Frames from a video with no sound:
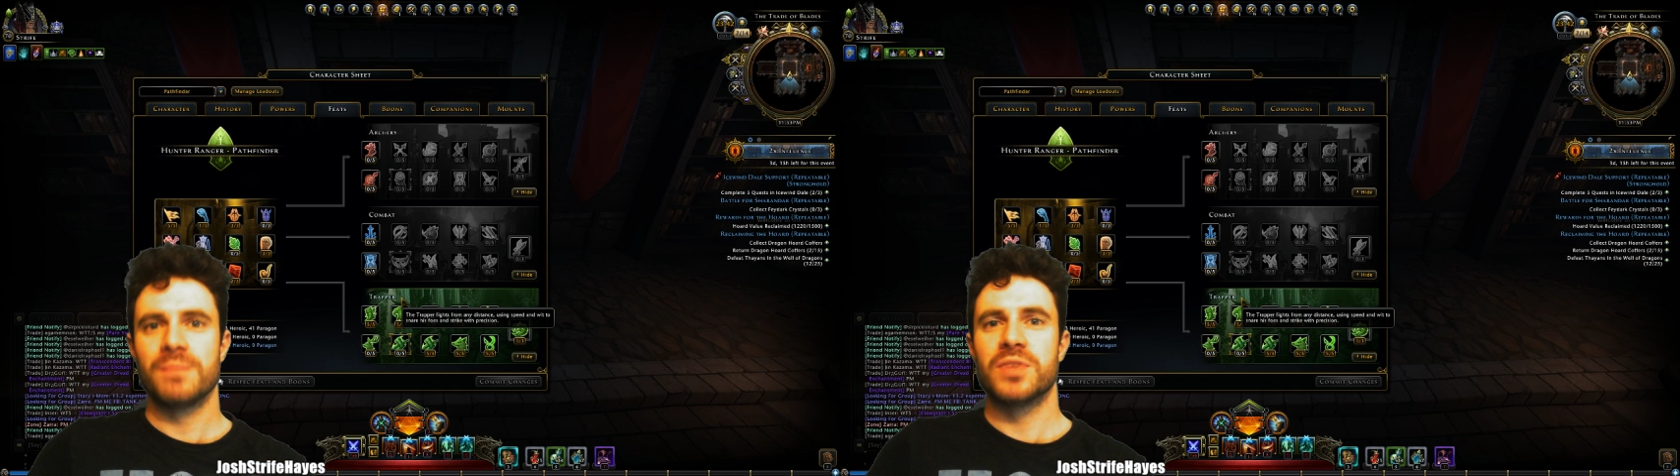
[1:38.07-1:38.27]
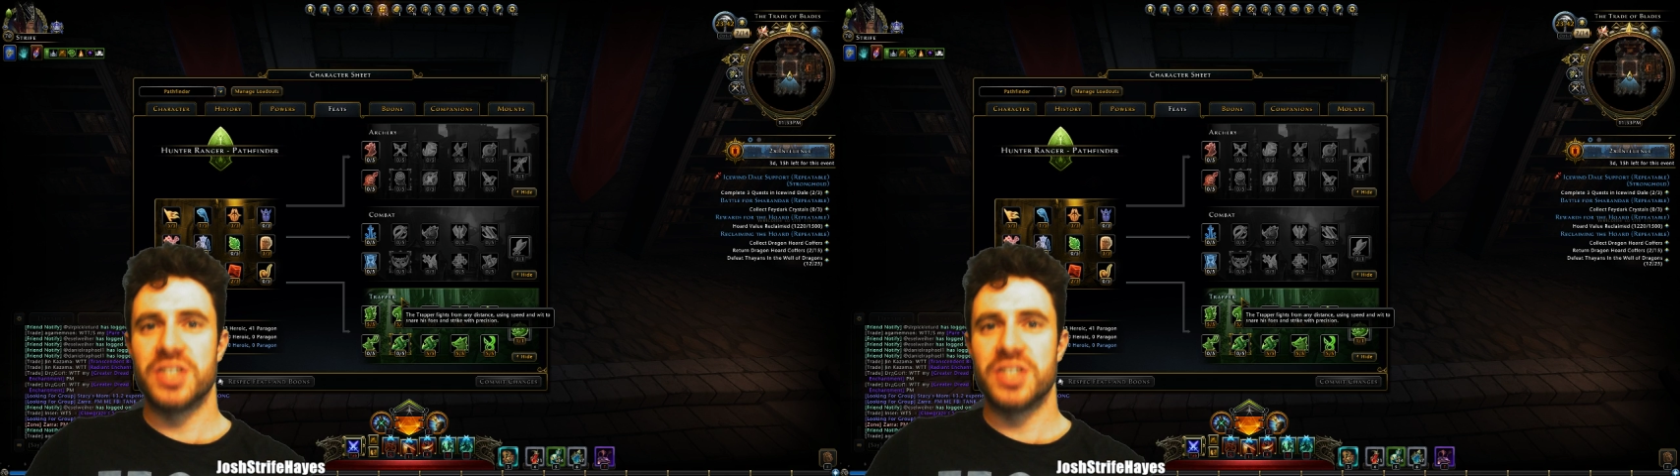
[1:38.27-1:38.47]

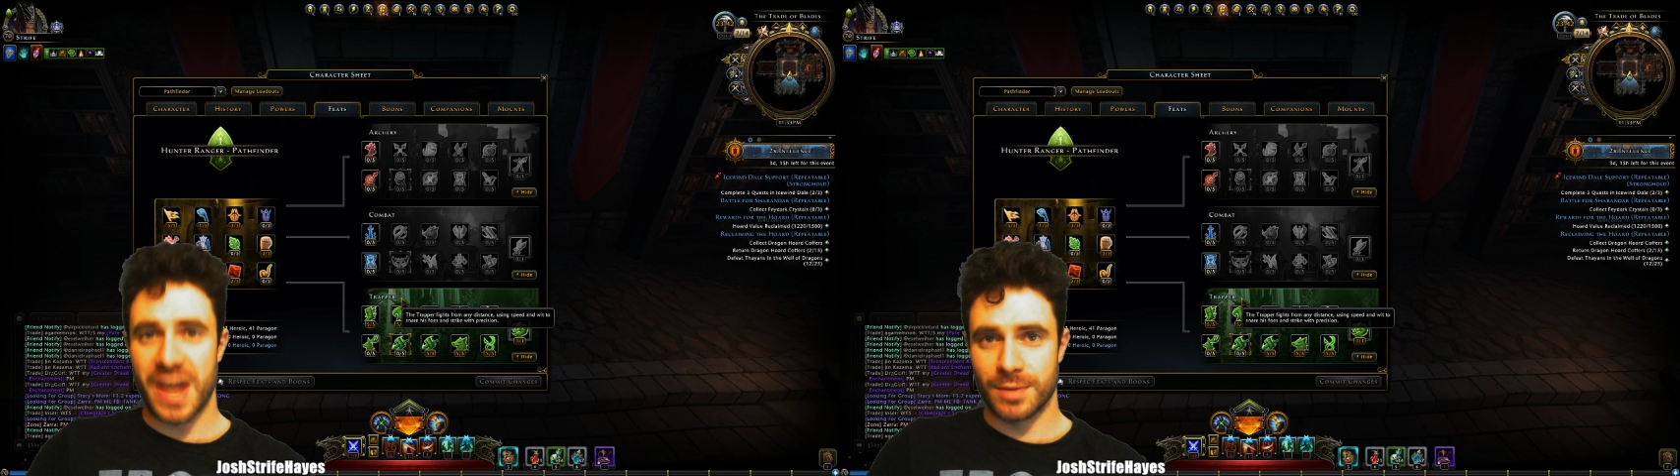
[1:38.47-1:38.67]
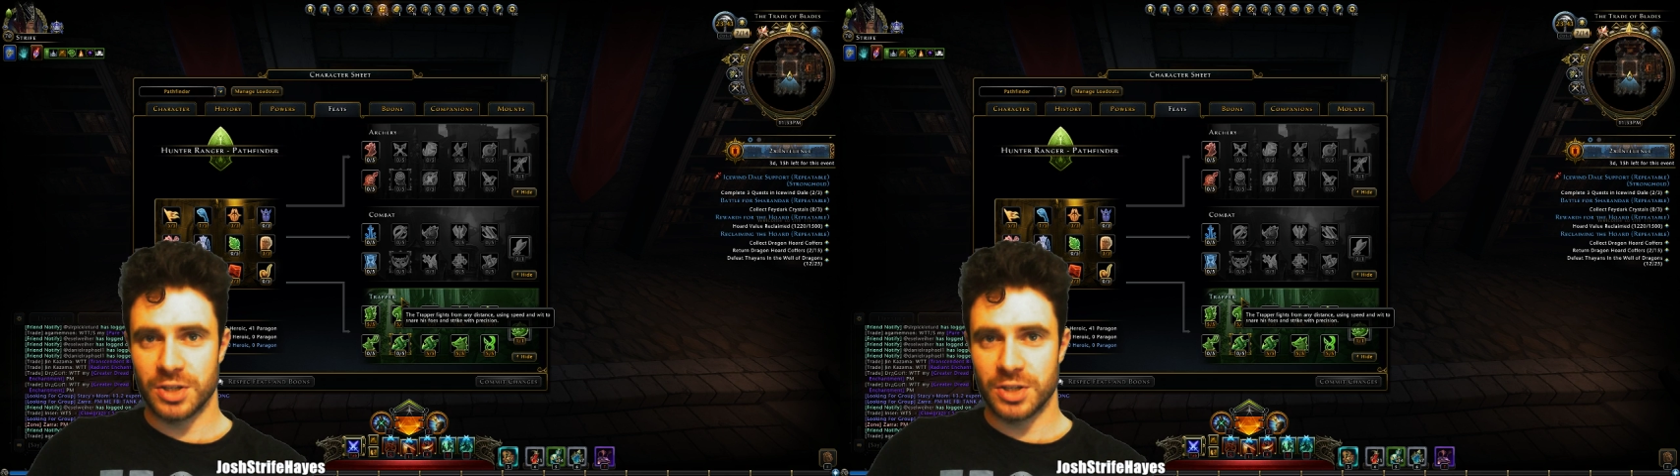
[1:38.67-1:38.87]

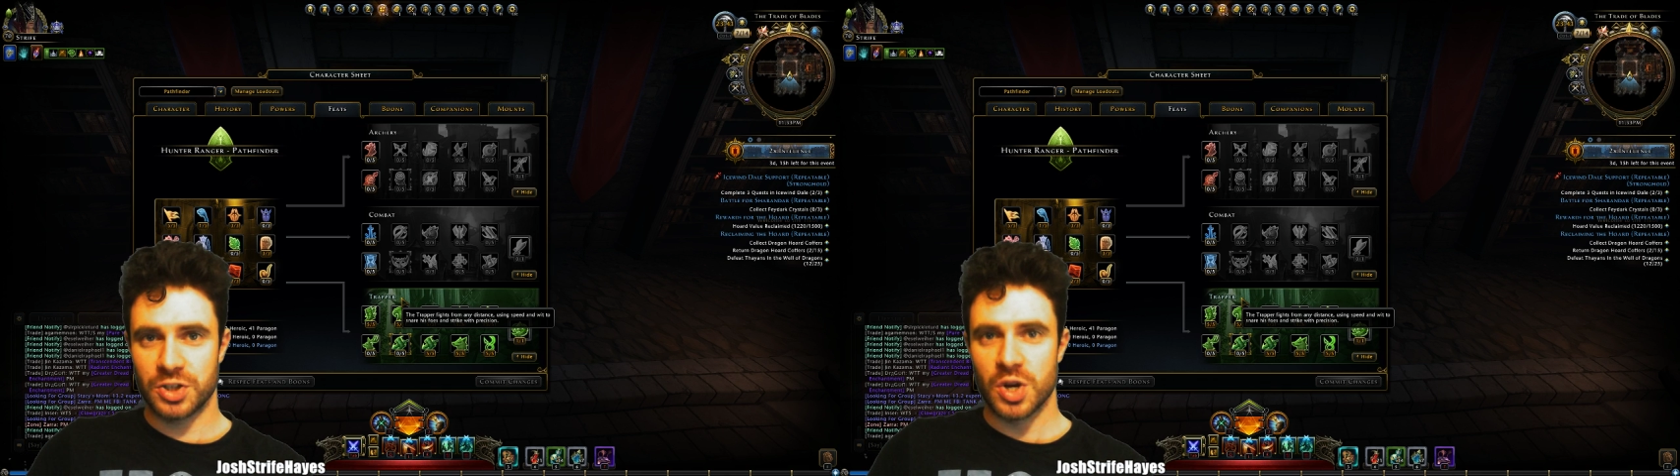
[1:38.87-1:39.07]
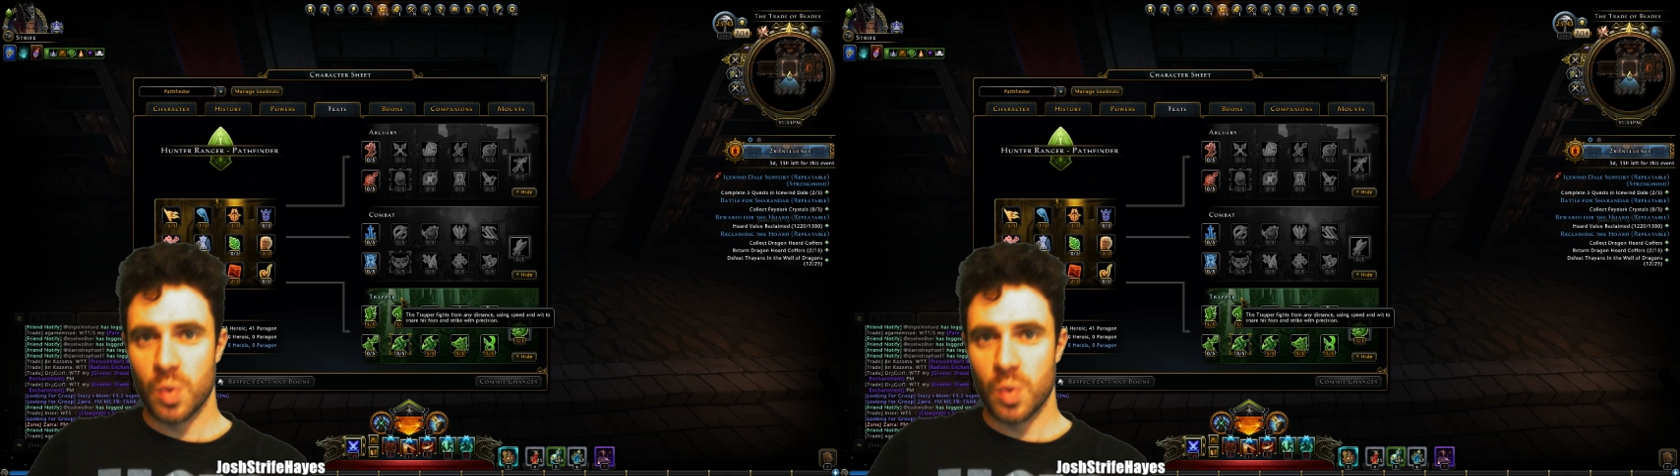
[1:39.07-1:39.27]
damage
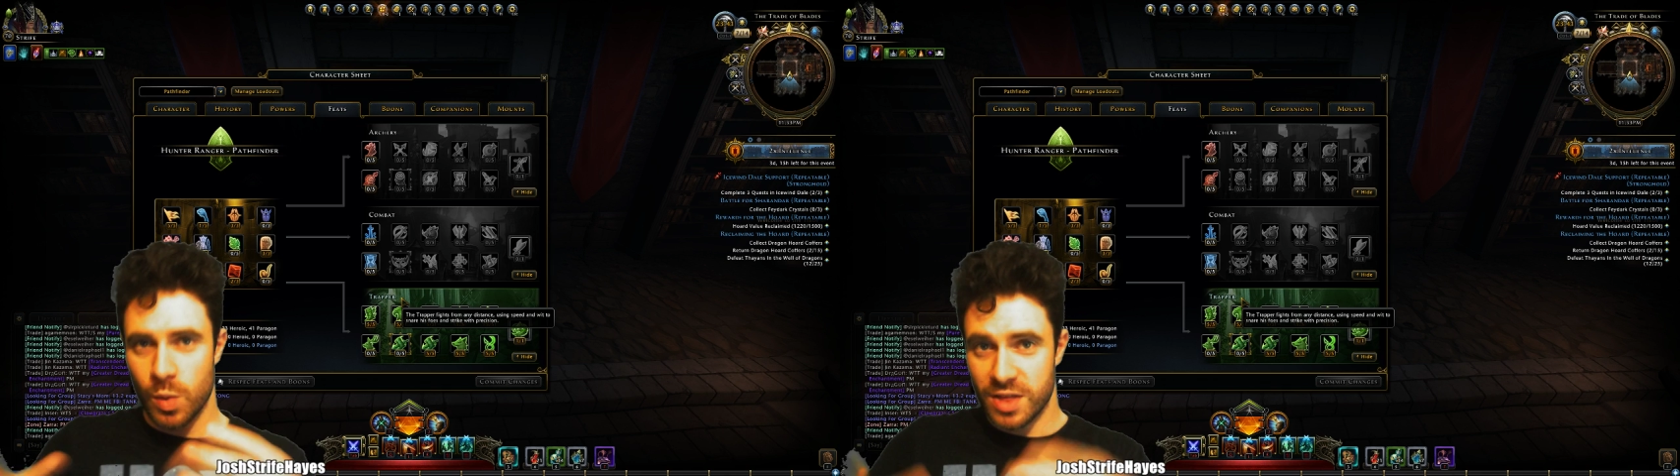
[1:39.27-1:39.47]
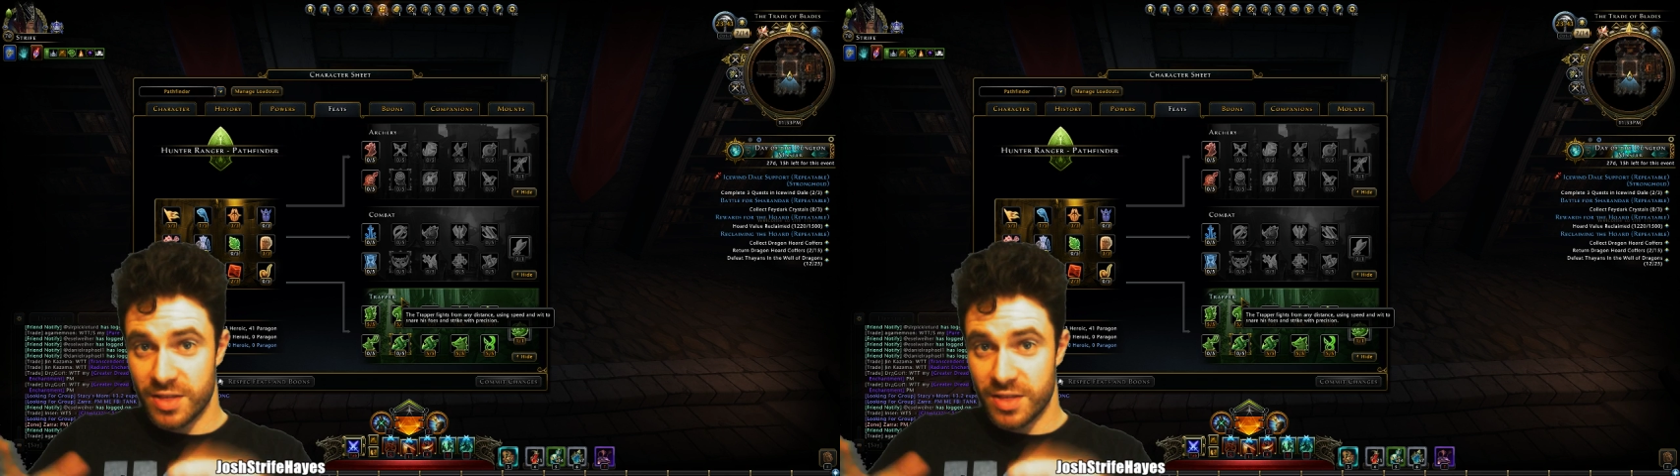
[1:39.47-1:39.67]

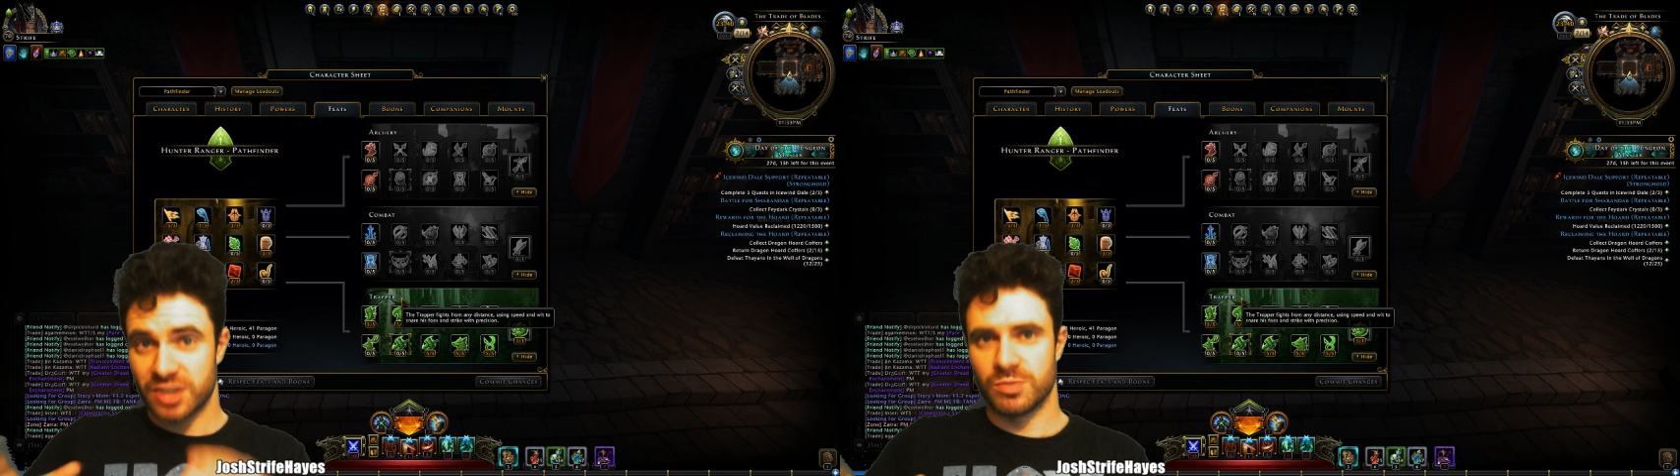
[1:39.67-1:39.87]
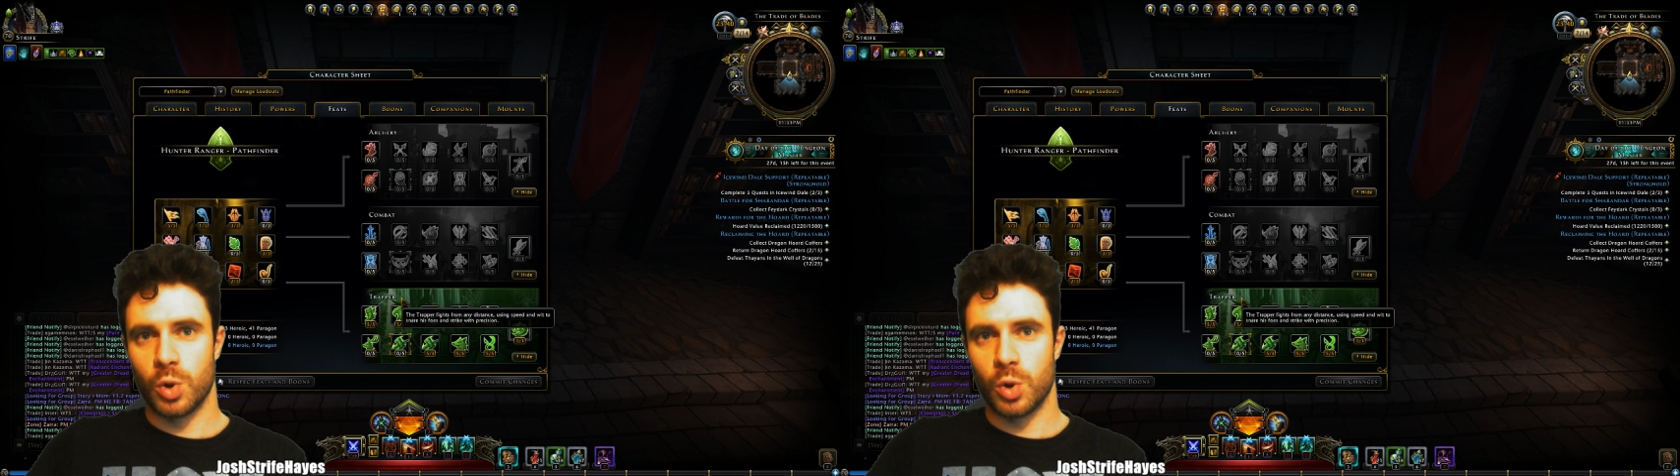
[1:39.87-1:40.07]
within that
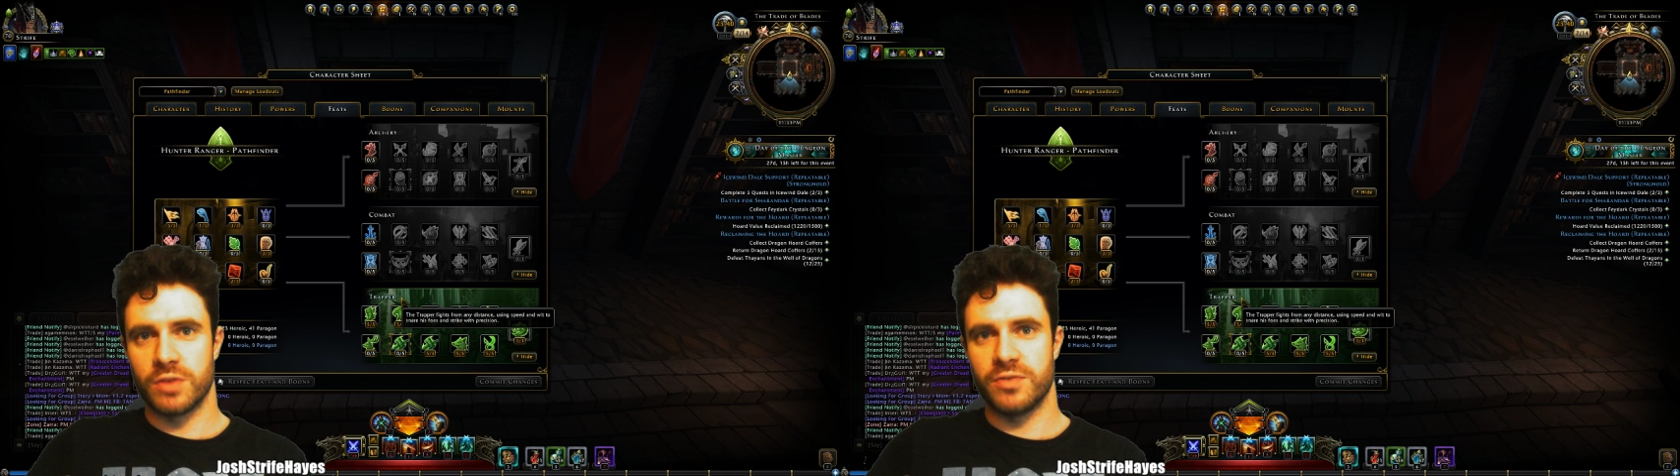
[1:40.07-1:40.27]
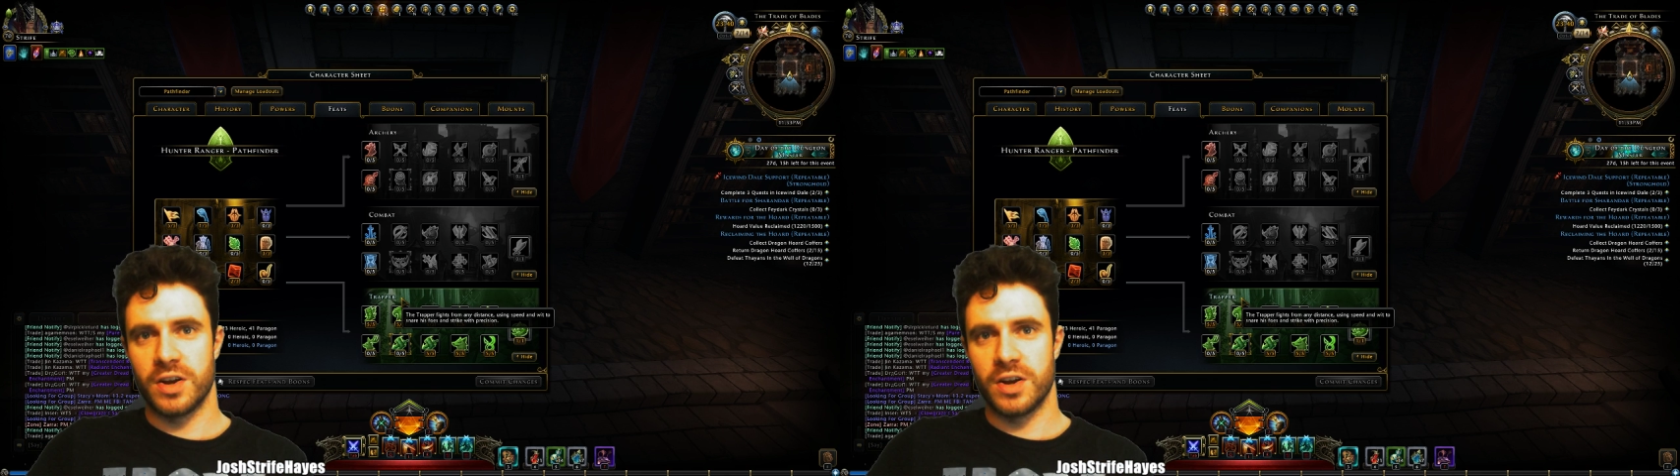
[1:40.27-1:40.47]
small
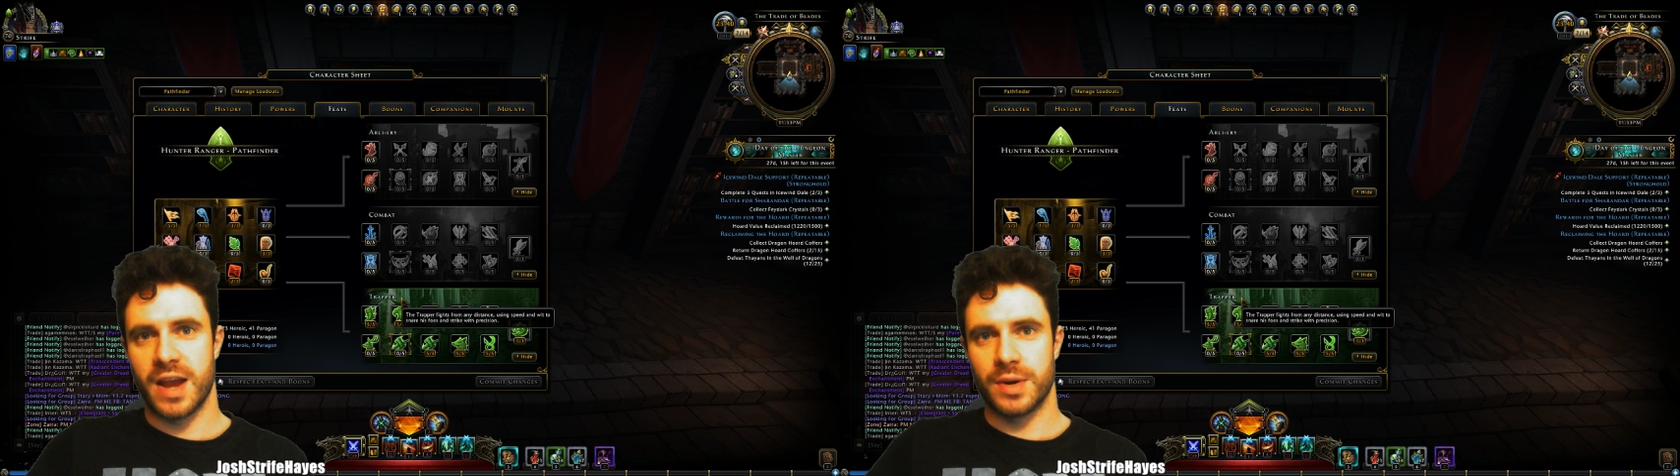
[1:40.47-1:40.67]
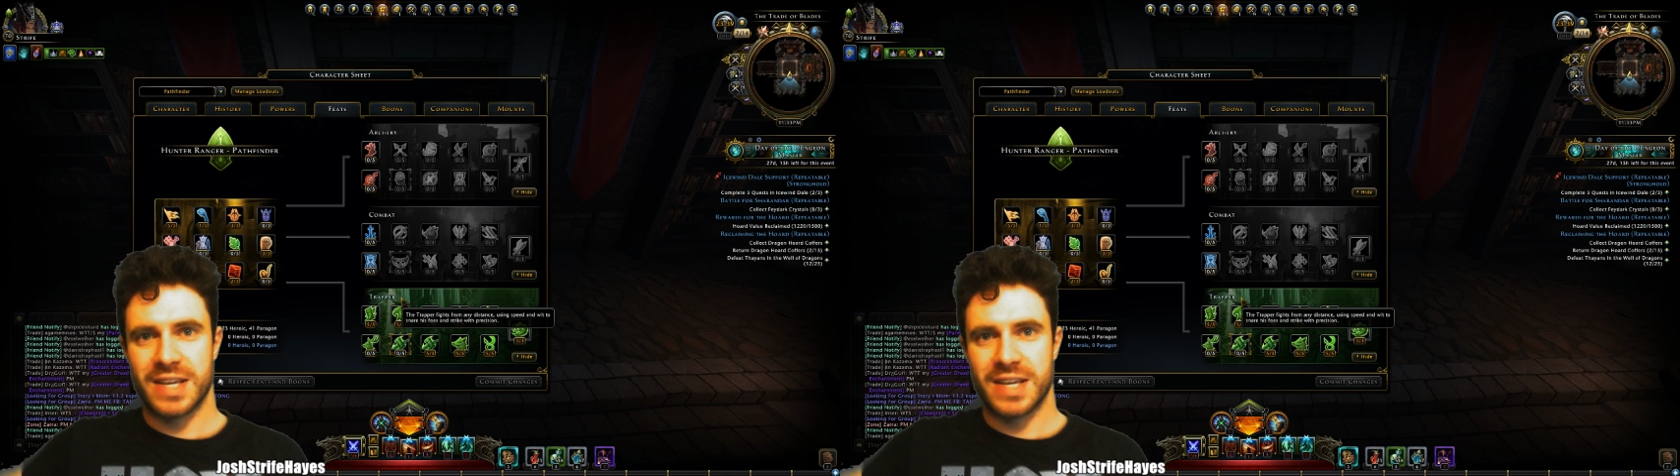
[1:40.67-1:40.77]
confined area.